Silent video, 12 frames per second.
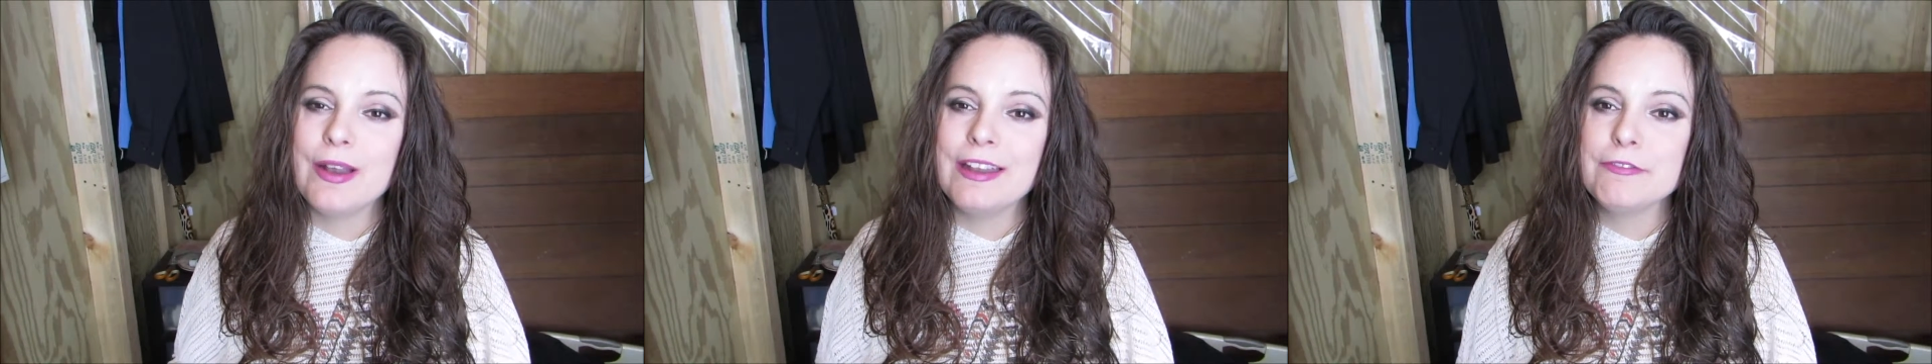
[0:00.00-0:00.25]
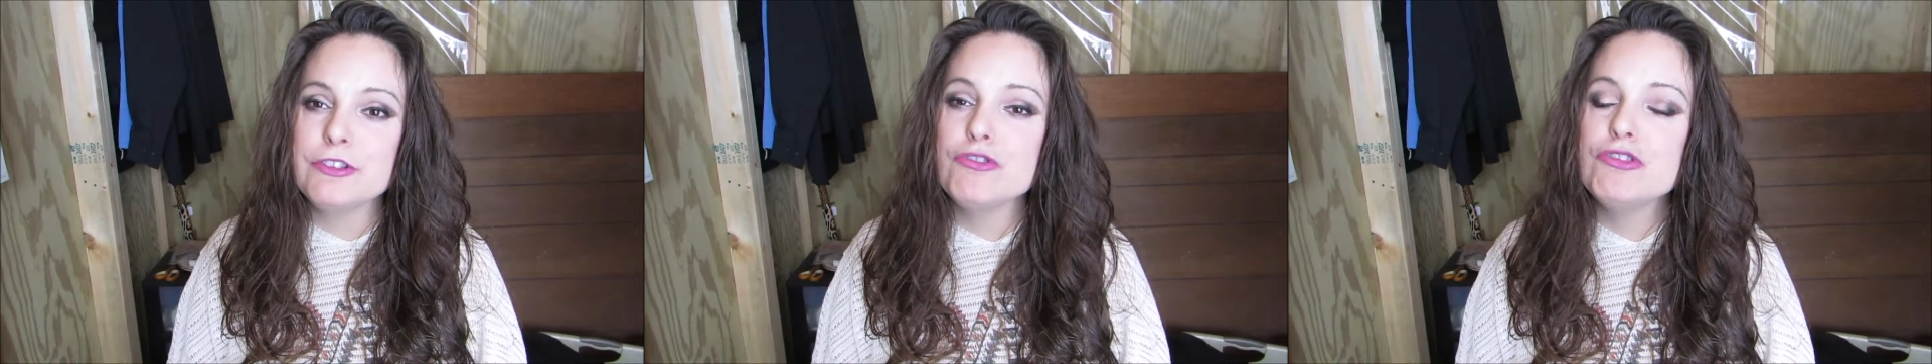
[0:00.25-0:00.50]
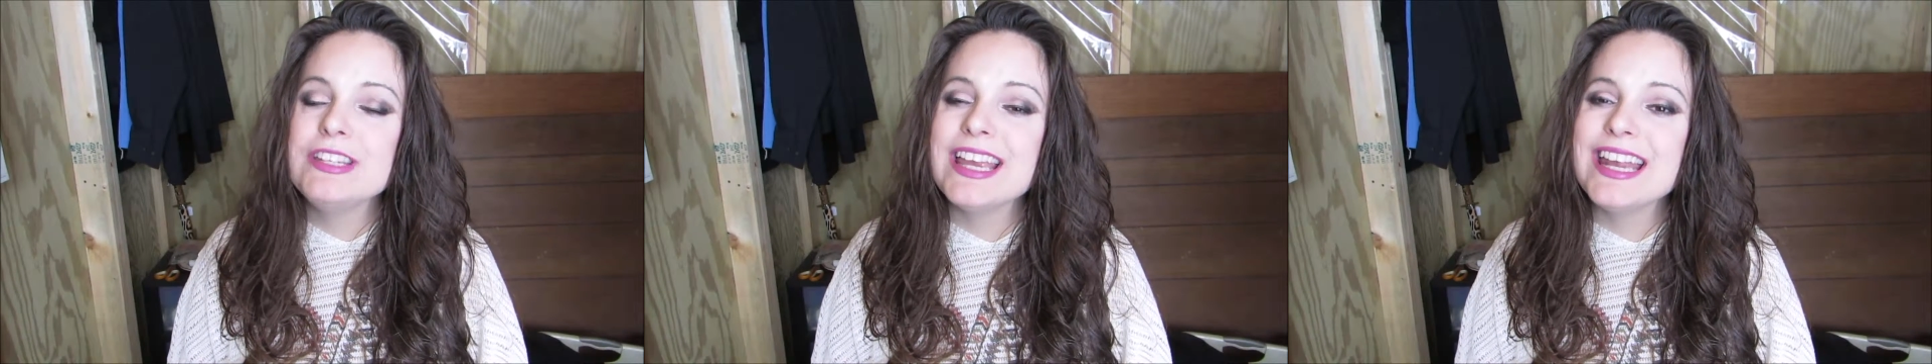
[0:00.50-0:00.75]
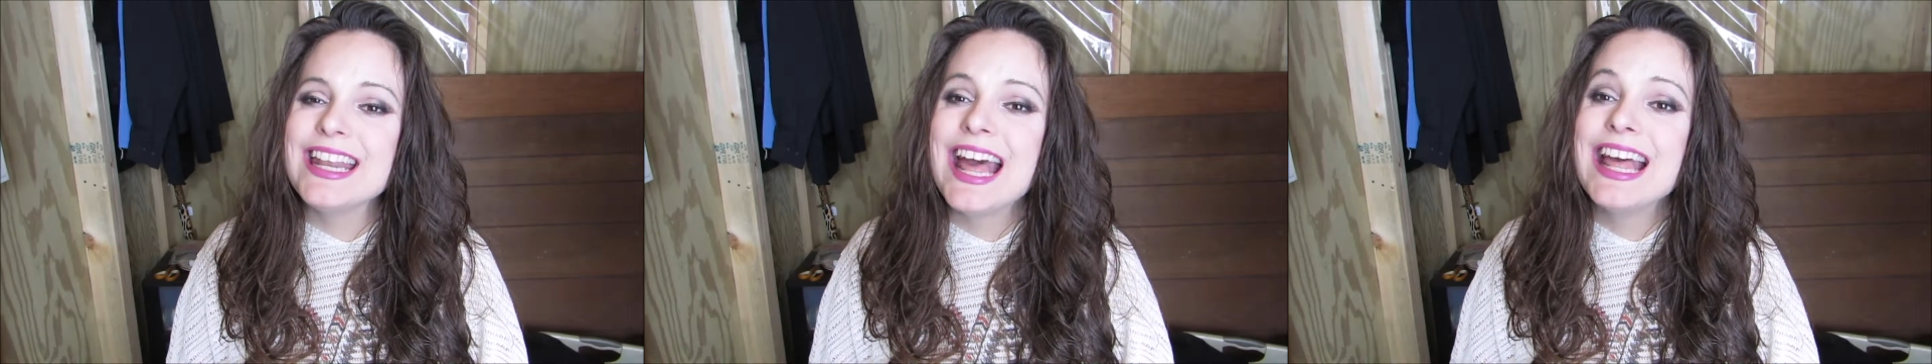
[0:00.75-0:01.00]
and if you
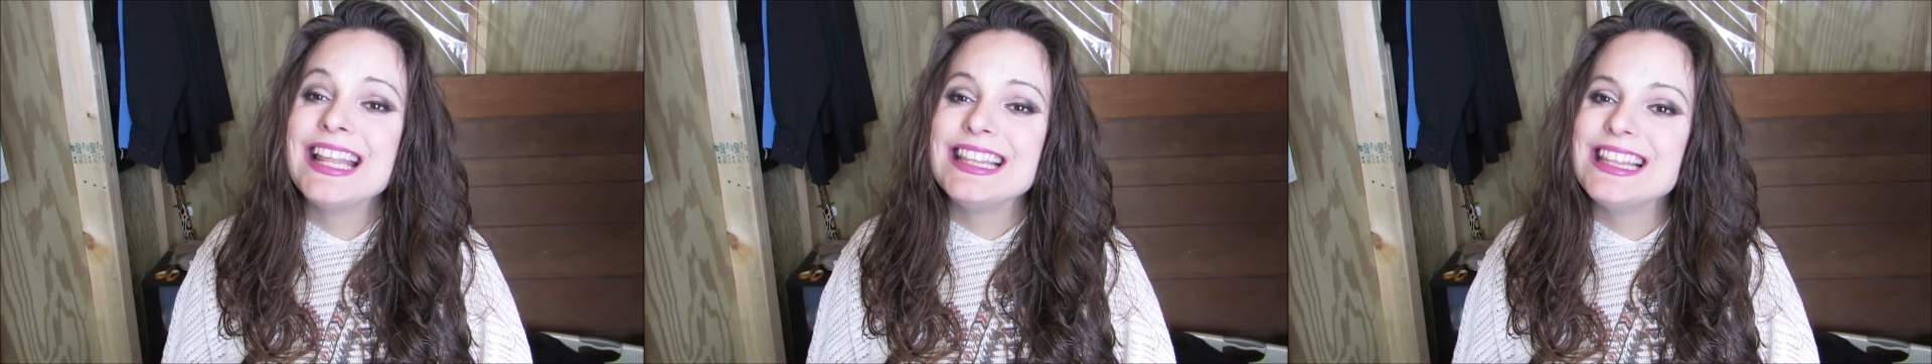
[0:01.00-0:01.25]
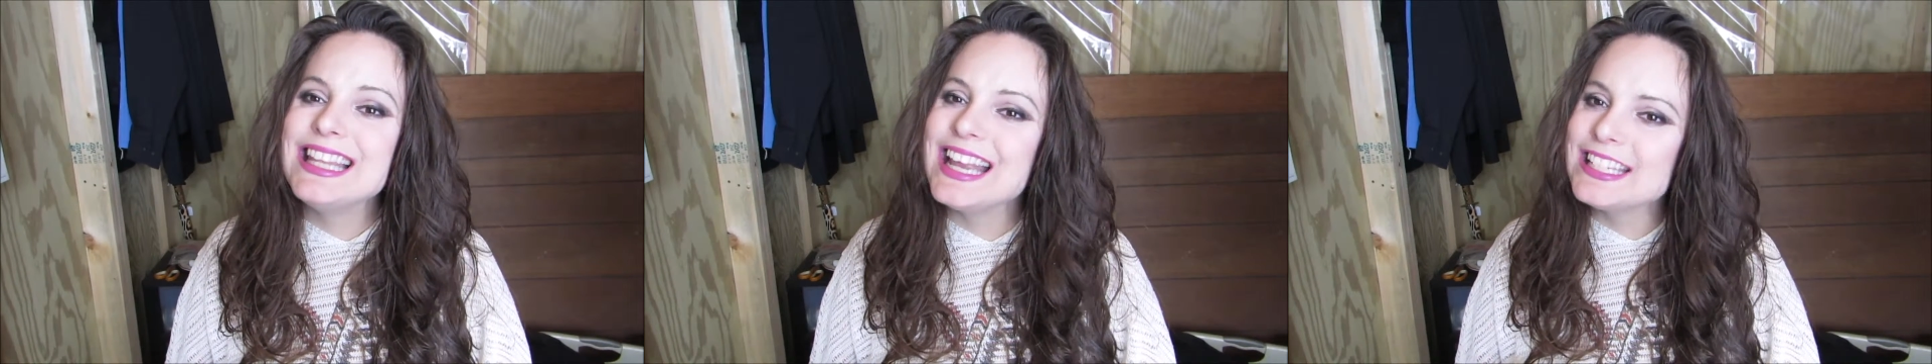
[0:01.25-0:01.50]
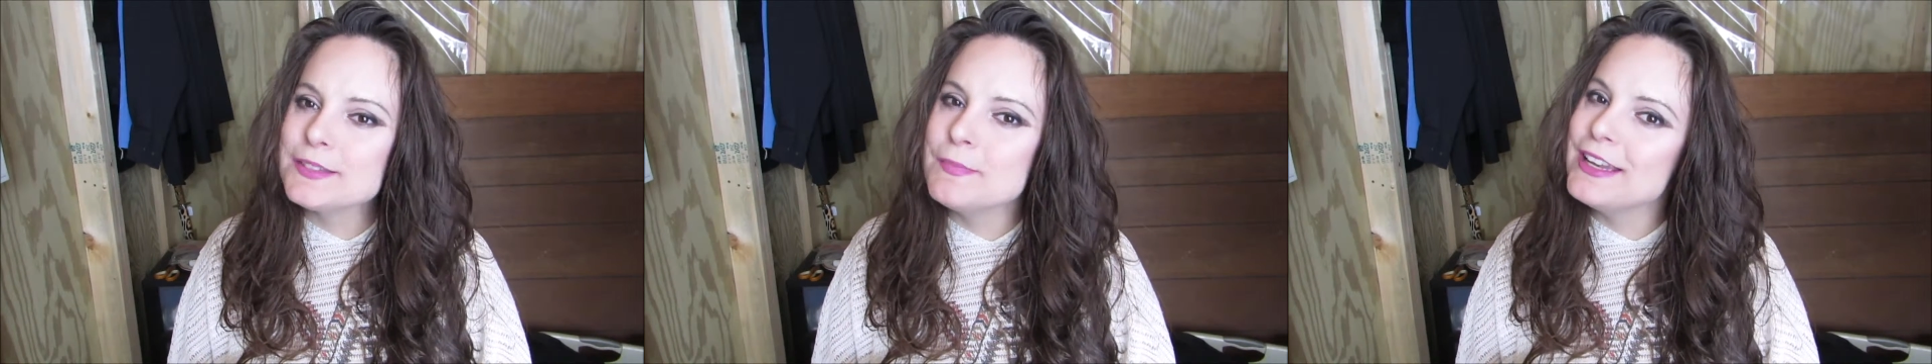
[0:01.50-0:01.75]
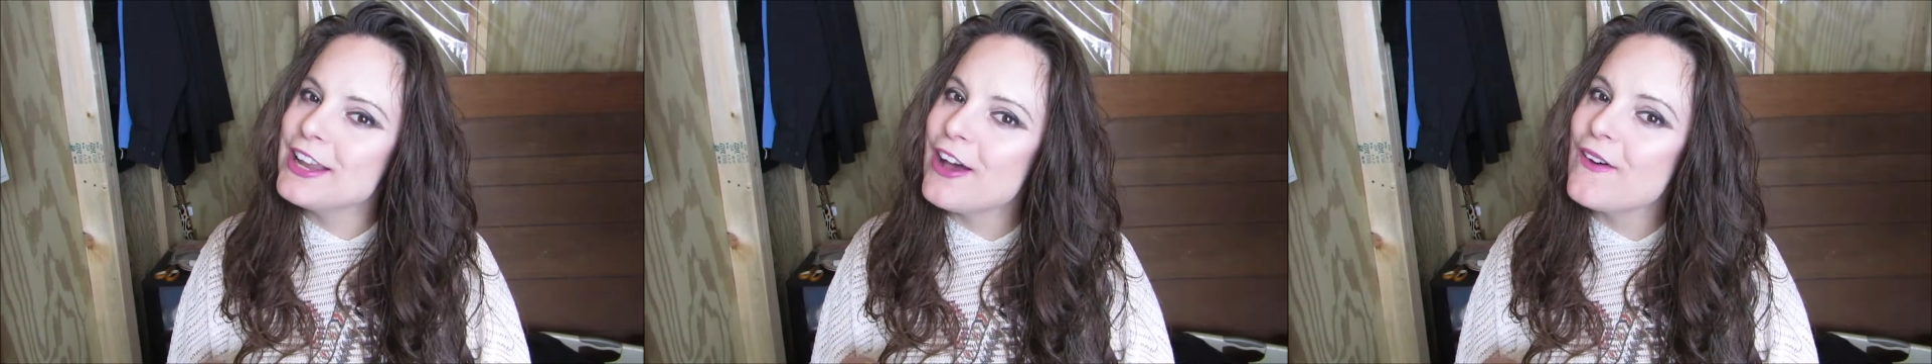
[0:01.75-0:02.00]
did, let
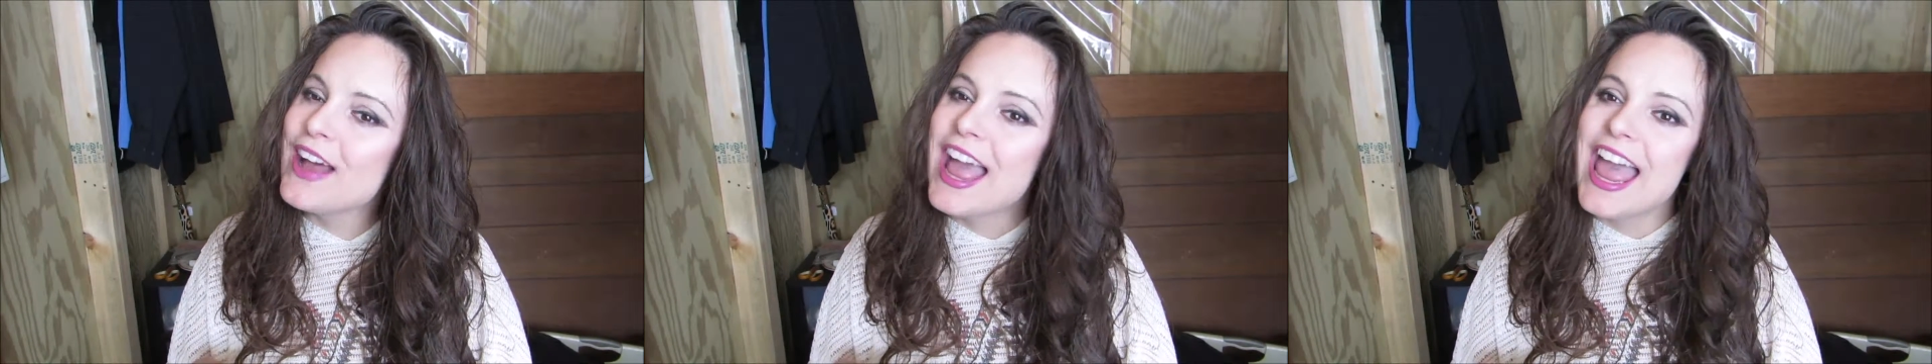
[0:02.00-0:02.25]
me know,